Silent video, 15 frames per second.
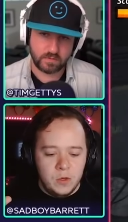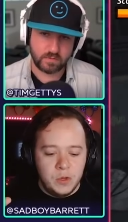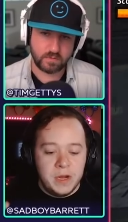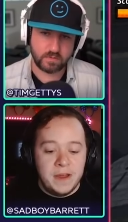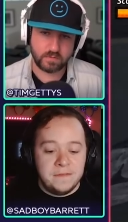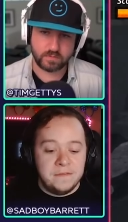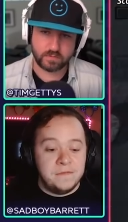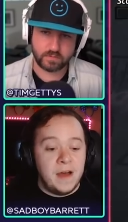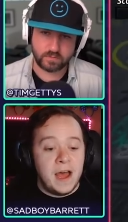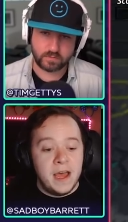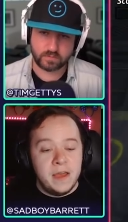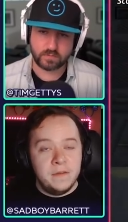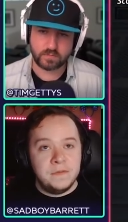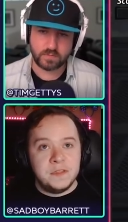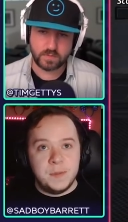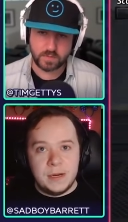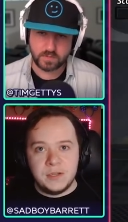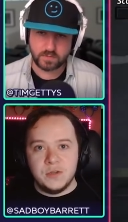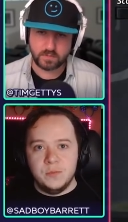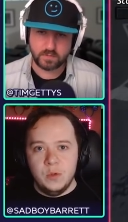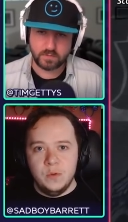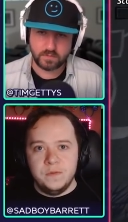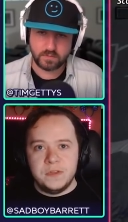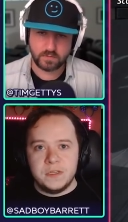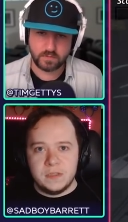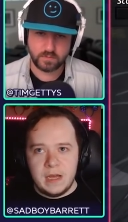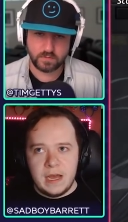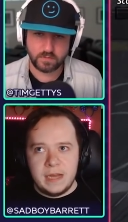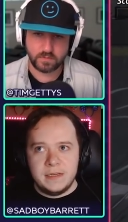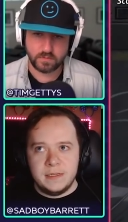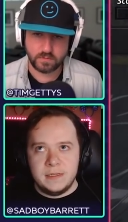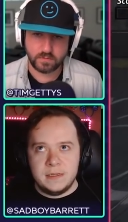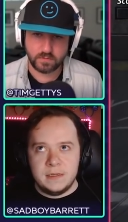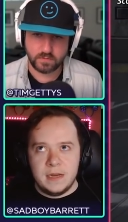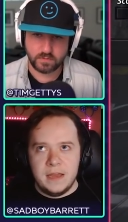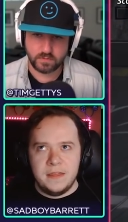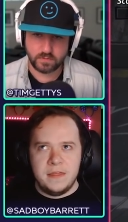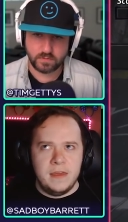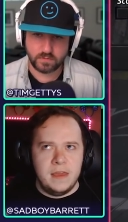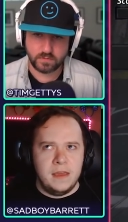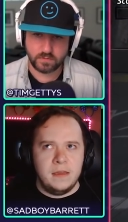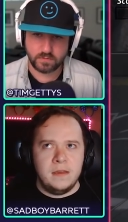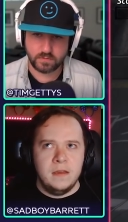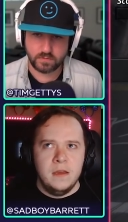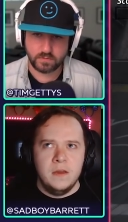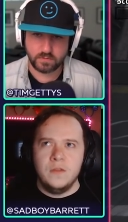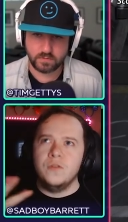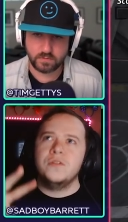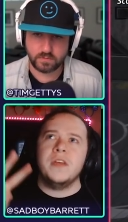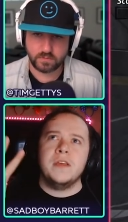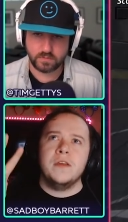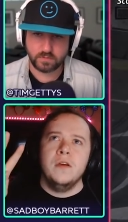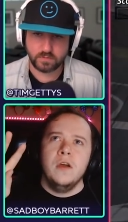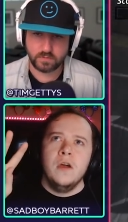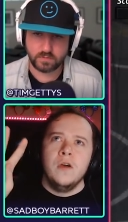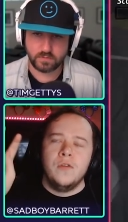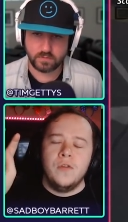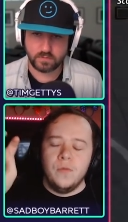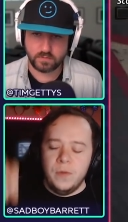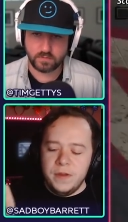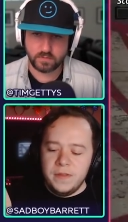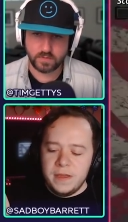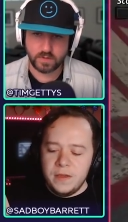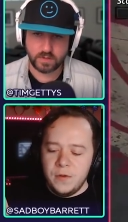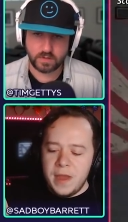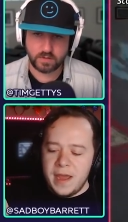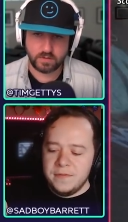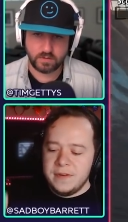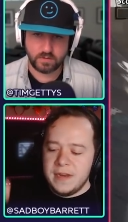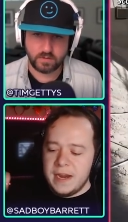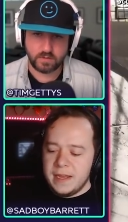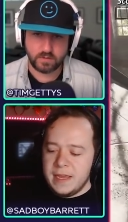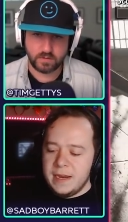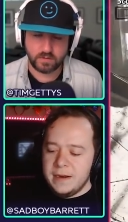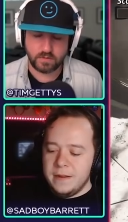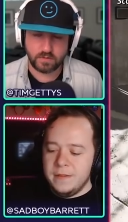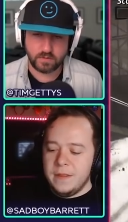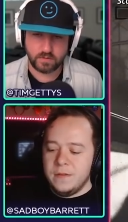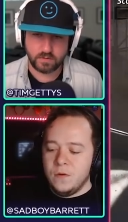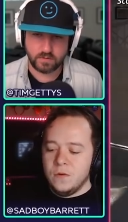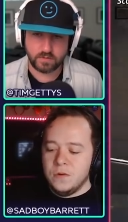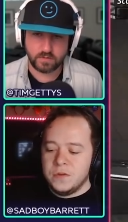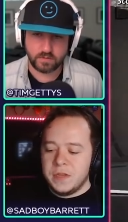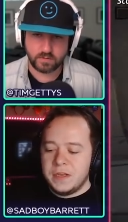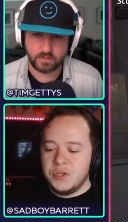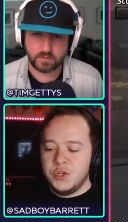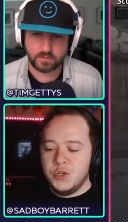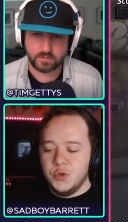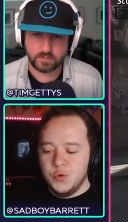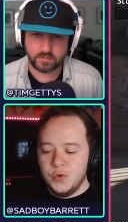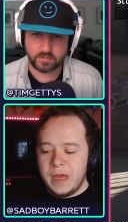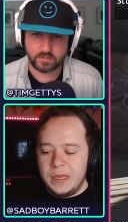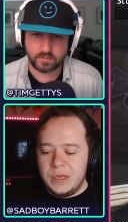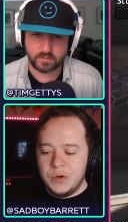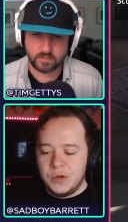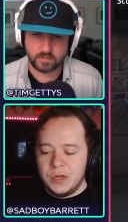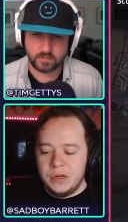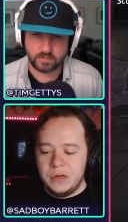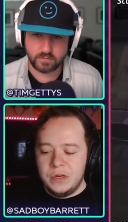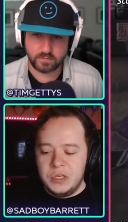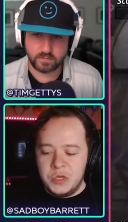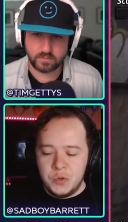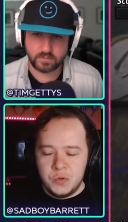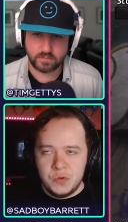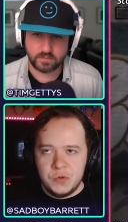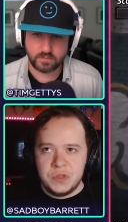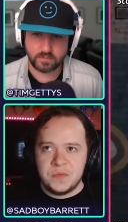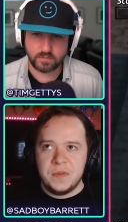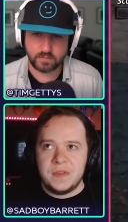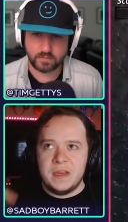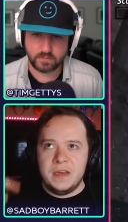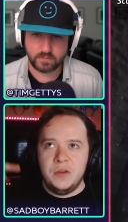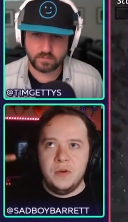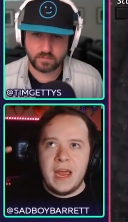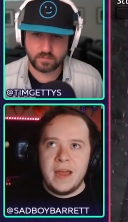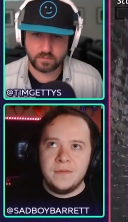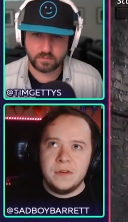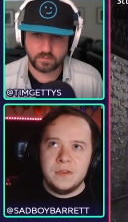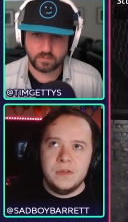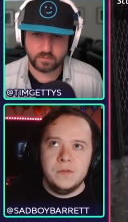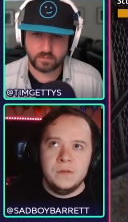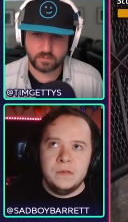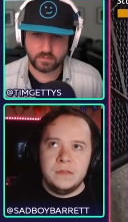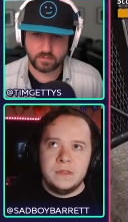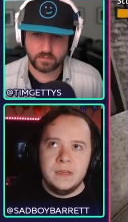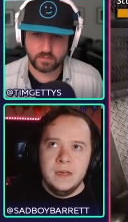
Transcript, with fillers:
Speaker 1: could have five special move slots. I think there's like three that you have dedicated, and then there's like two that you could use. But then you'd have to use